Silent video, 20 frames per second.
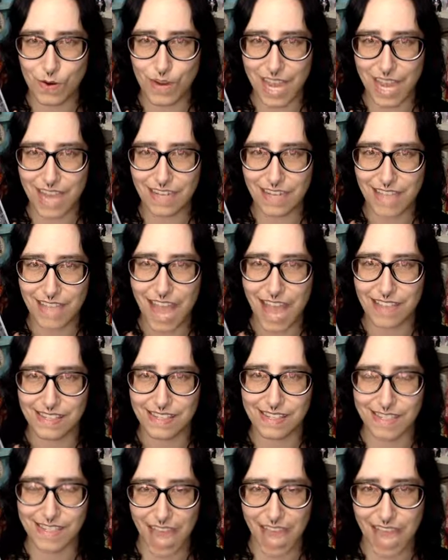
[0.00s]
in that
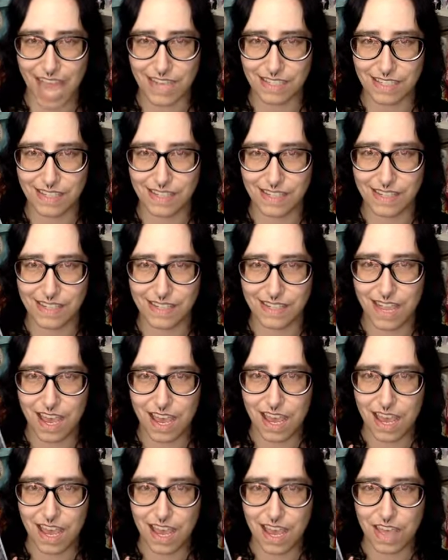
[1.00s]
sense,
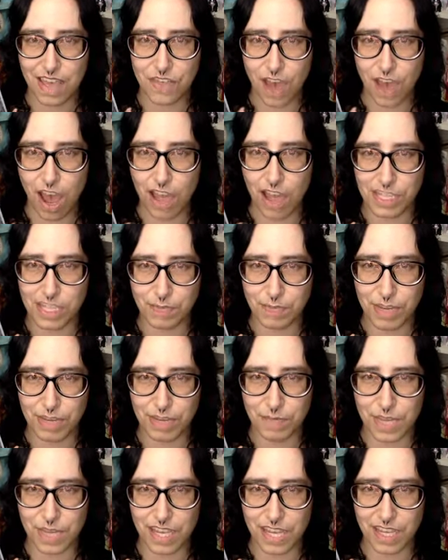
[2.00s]
the
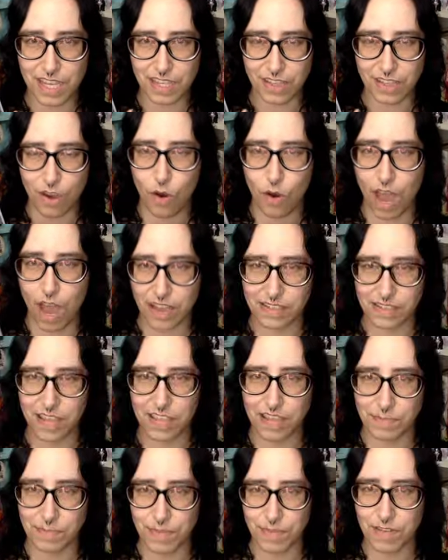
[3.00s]

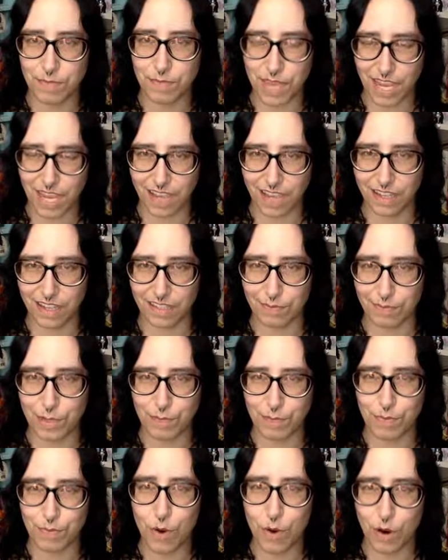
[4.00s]
ex-husband being
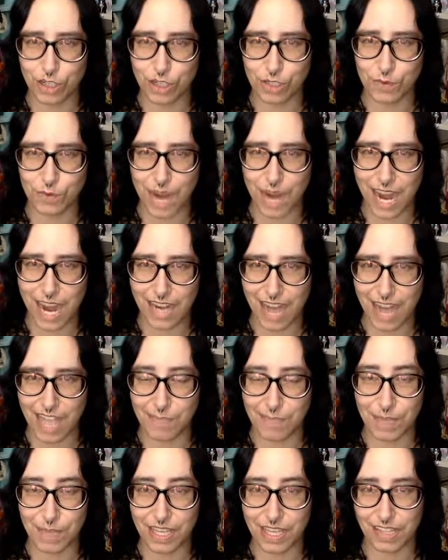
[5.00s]
portrayed as
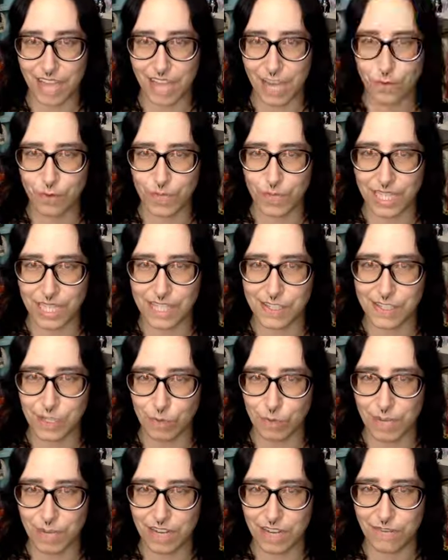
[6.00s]
being, like, really
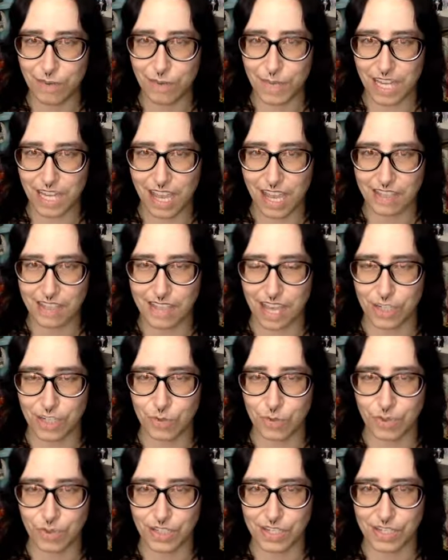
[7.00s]
stupid for being
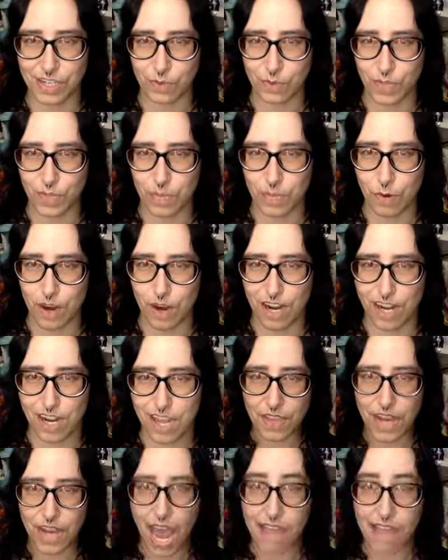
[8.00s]
asexual just didn't really work.
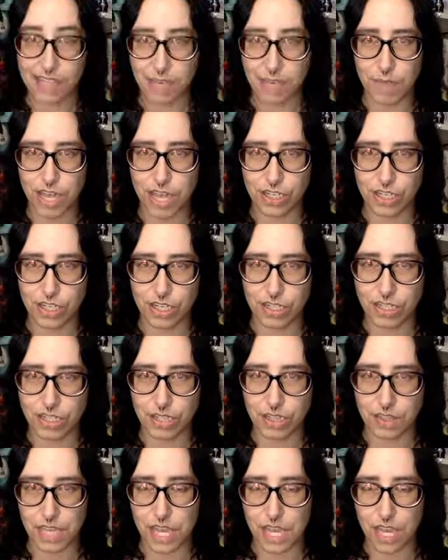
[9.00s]
And as I mentioned,
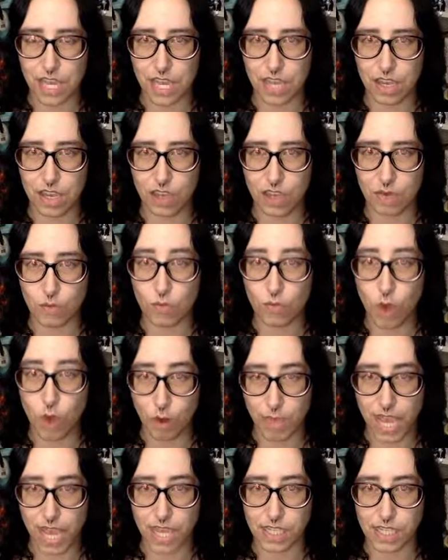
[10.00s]
the
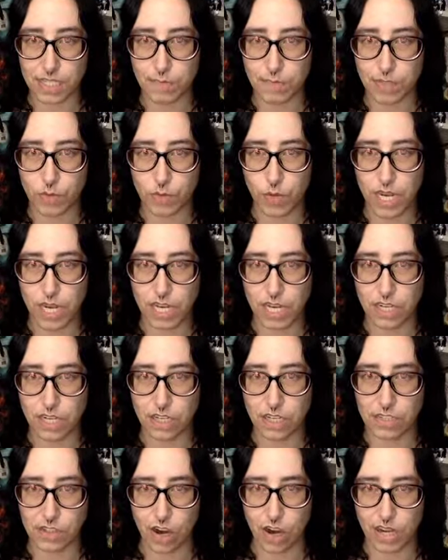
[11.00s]
romance between
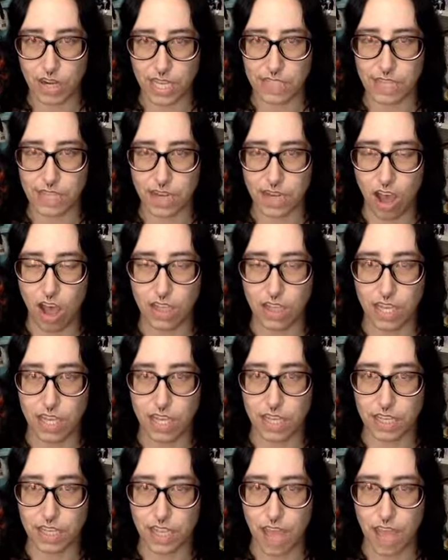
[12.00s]
Sarkis and Hala
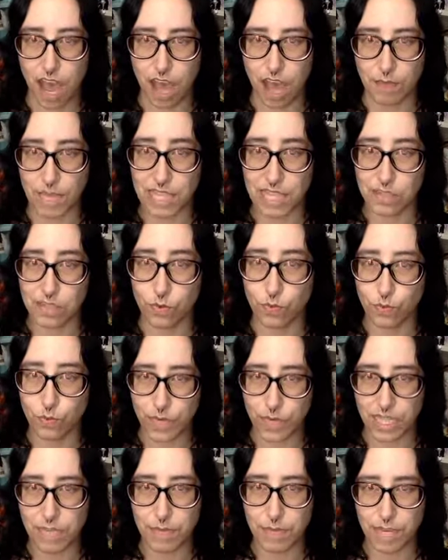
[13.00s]
is a
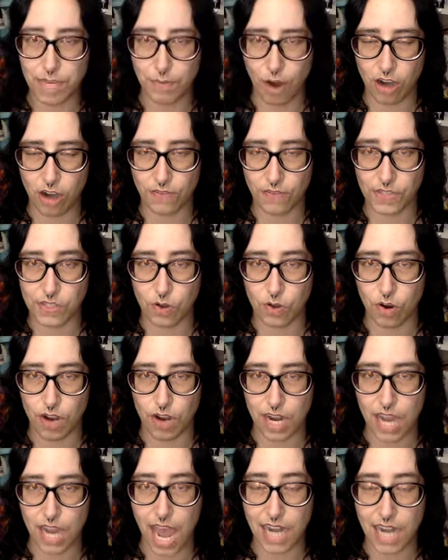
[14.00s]
really big part of the
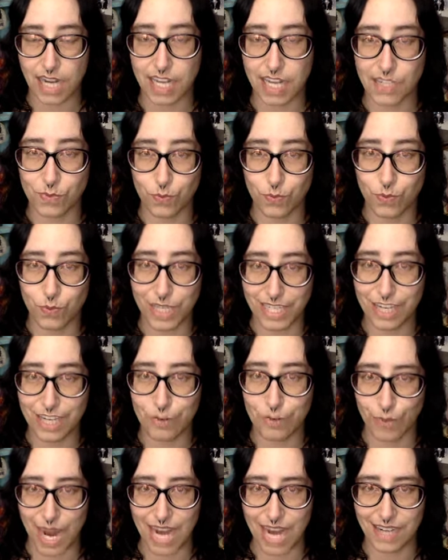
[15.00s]
story, and it is really
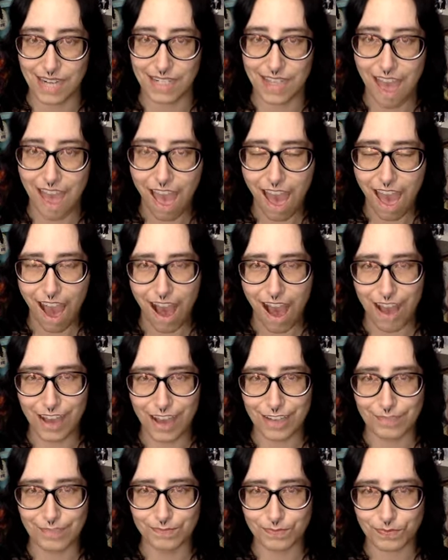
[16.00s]
great.
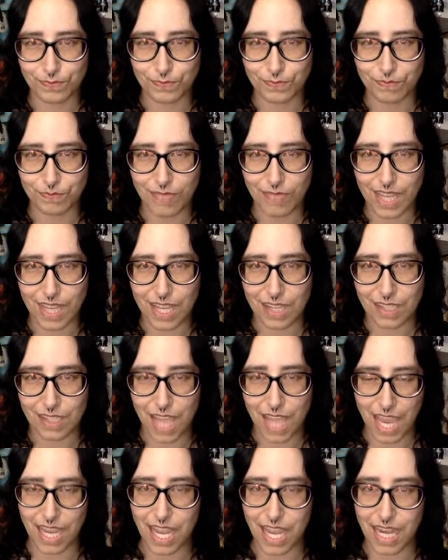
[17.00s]

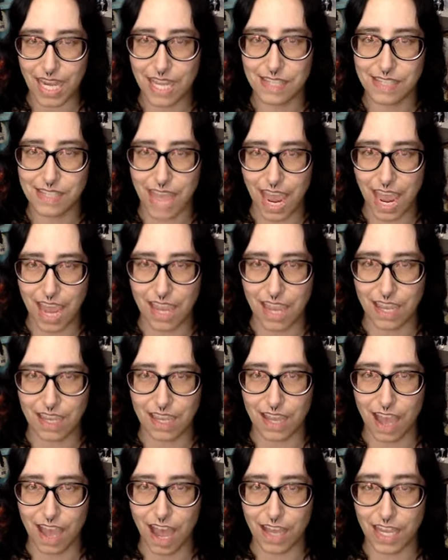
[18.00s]
It
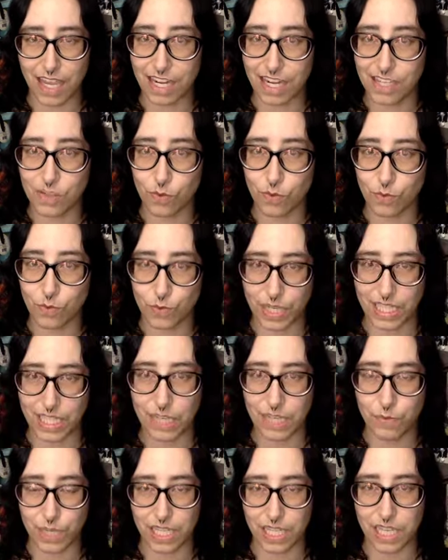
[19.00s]
is a
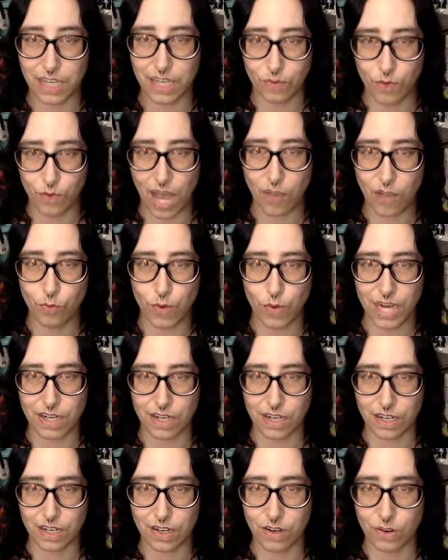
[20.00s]
really, really
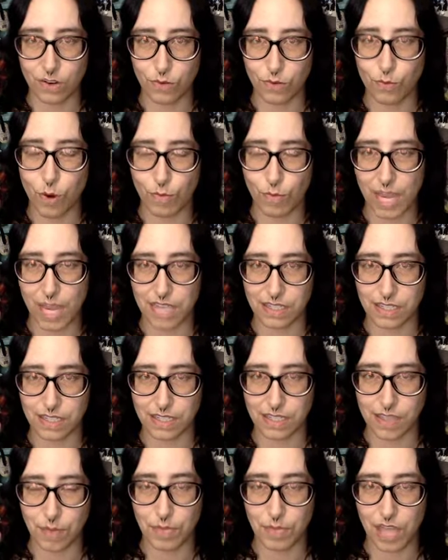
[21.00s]
well-written romantic
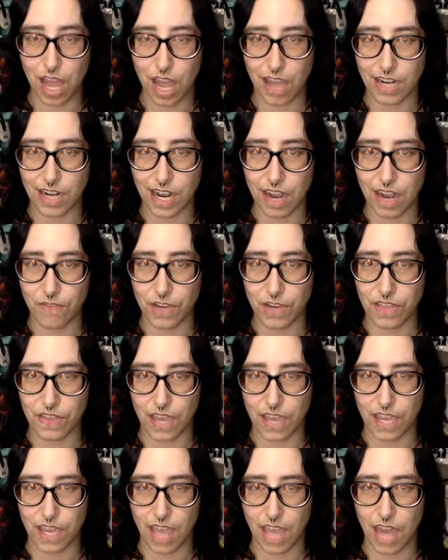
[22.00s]
subplot and
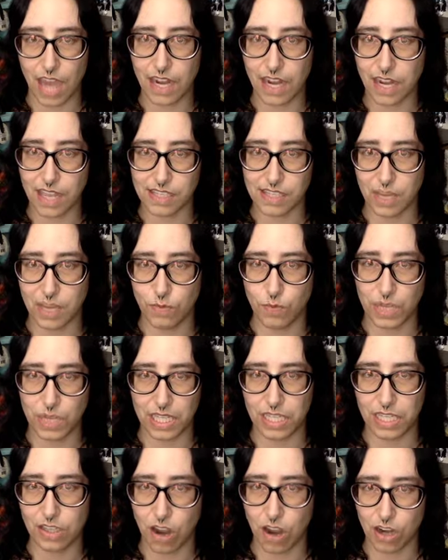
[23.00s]
everything, and it is a
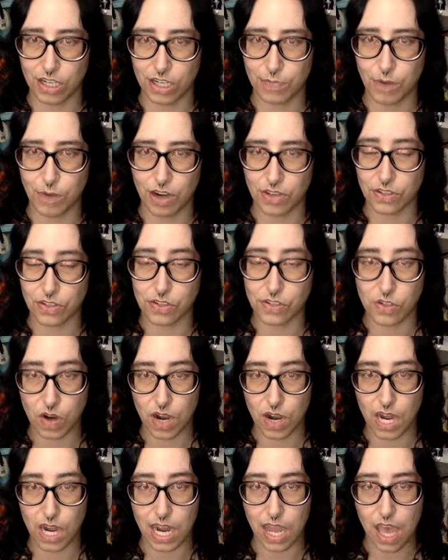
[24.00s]
really large part of the
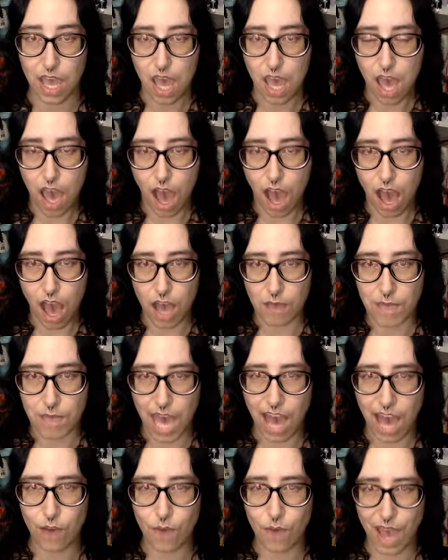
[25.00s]
story.
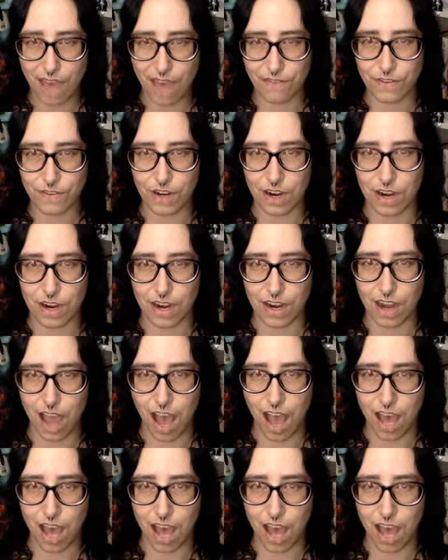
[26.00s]
However,